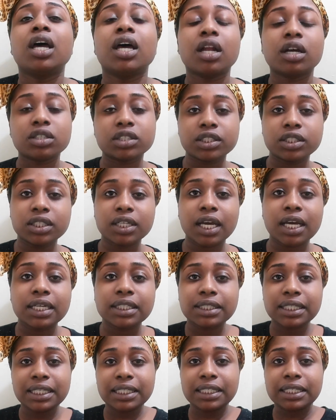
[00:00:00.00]
and I'll see you
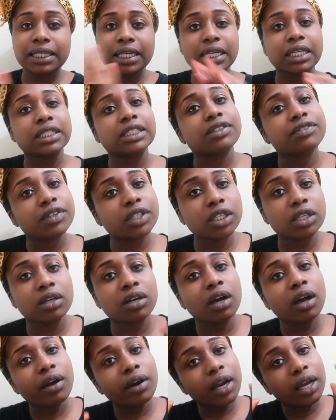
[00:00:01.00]
guys in the next video.
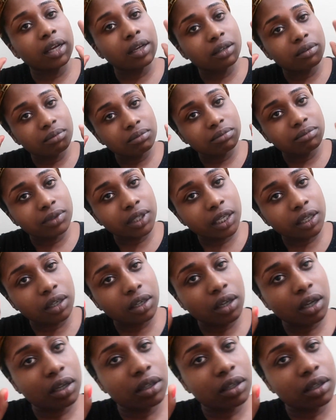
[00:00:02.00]
All right, later,